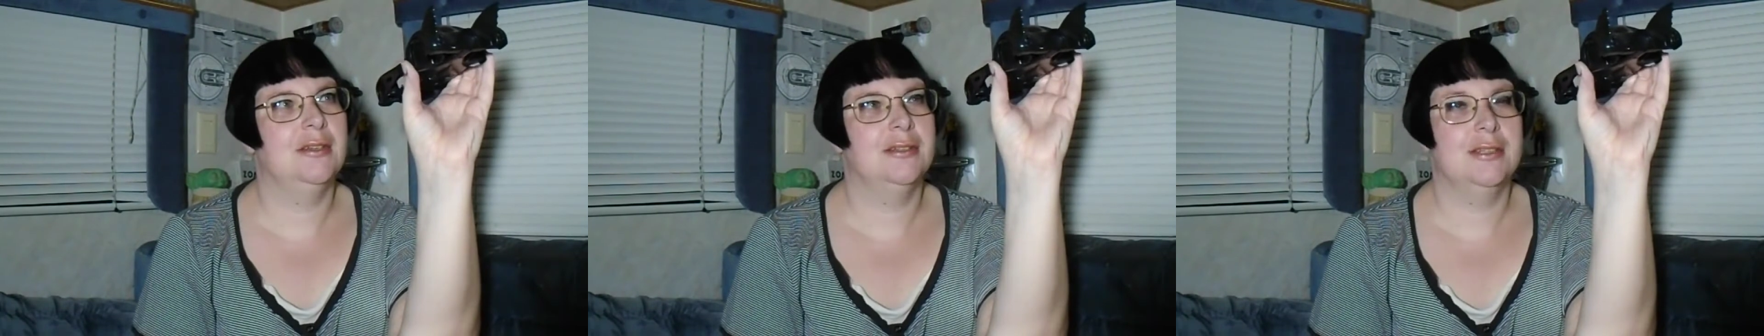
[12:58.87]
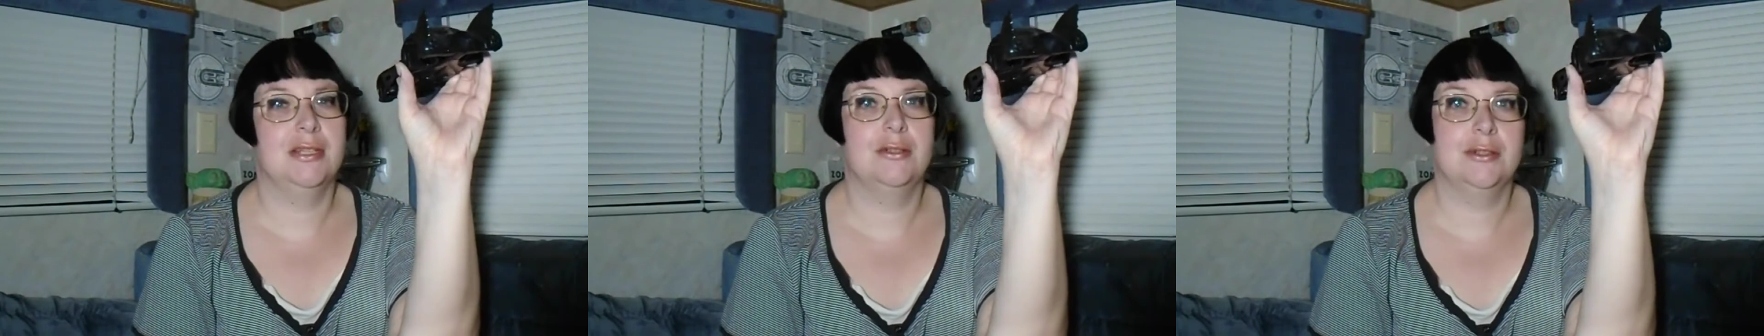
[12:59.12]
because
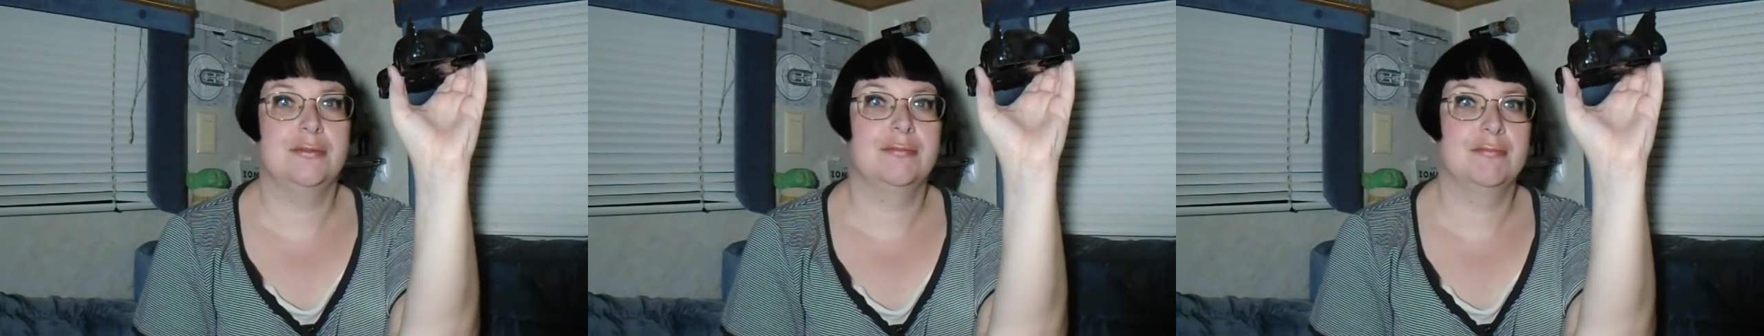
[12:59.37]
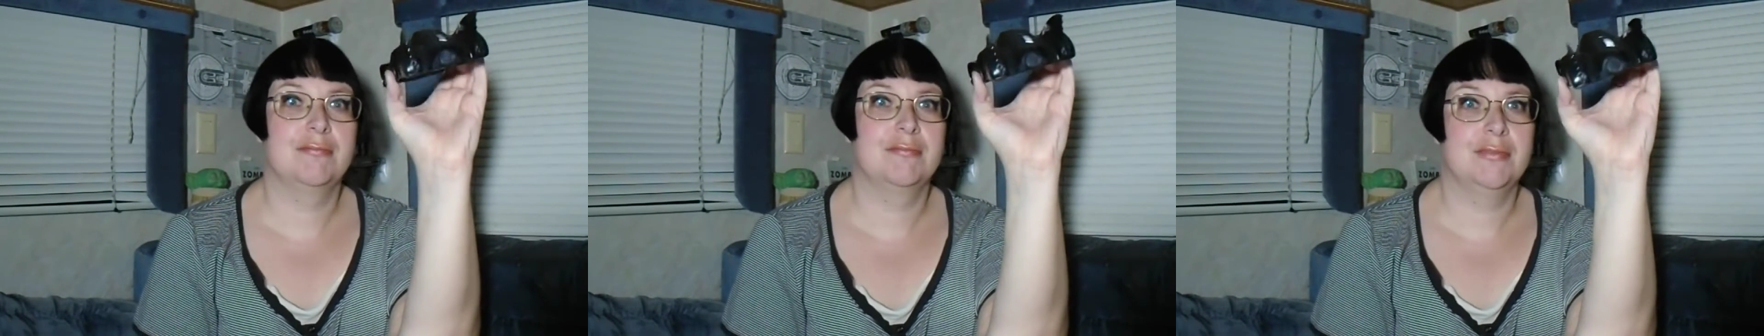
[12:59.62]
they
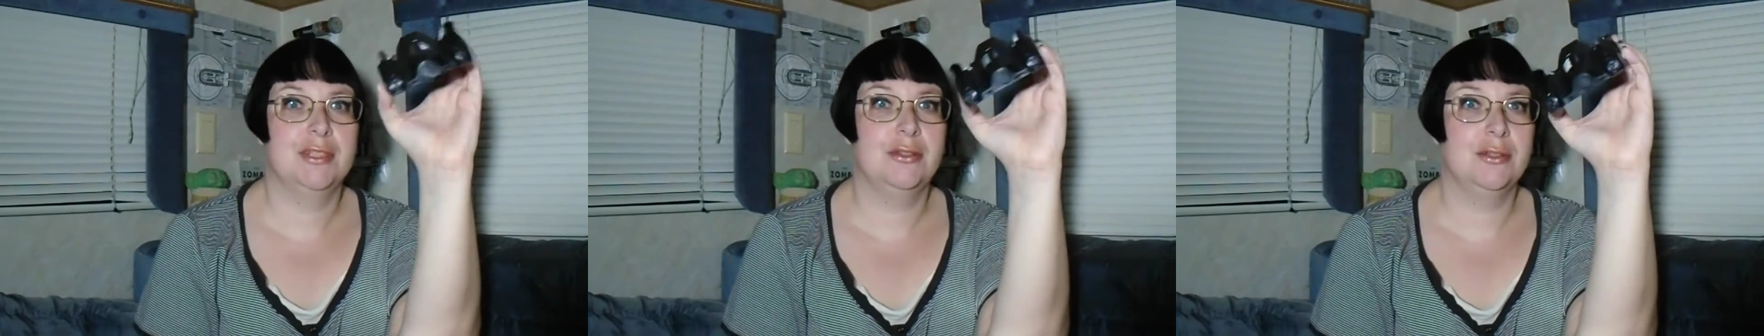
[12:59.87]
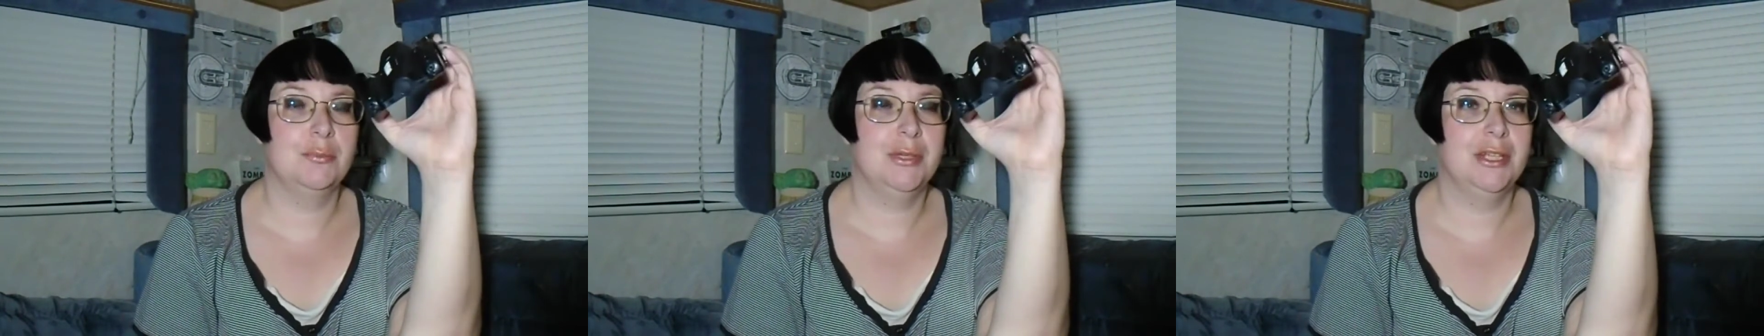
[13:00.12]
still
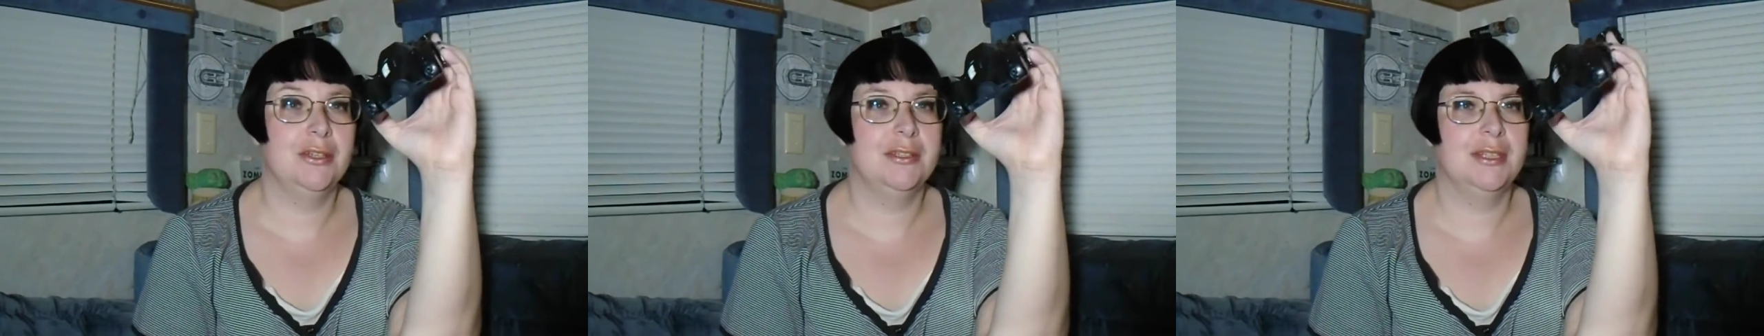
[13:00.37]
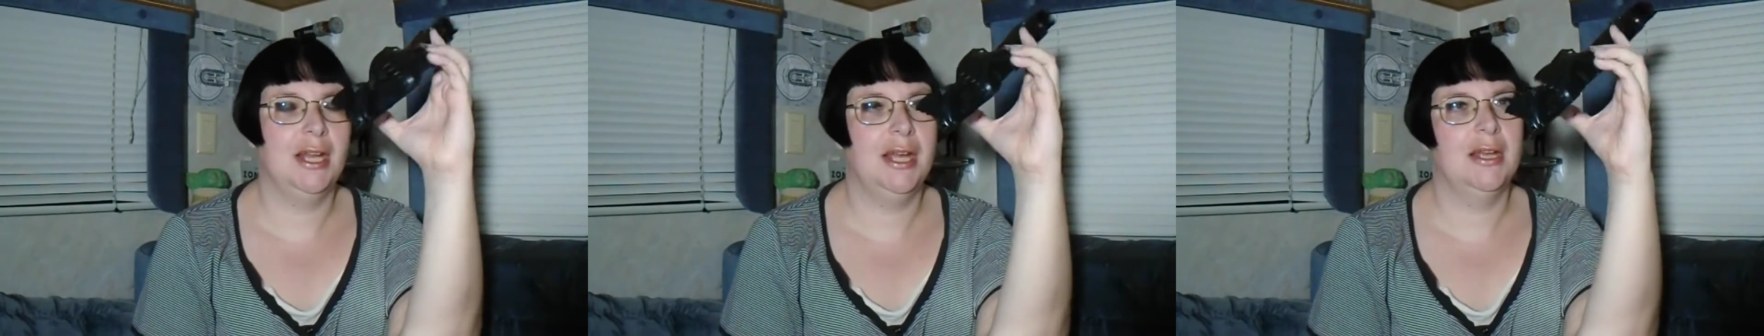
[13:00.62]
look pretty good
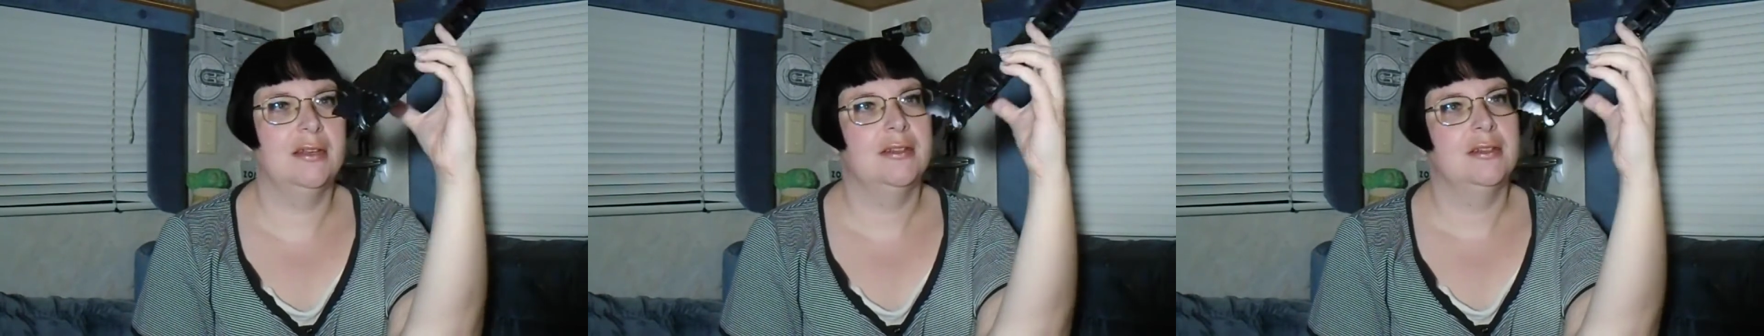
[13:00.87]
today.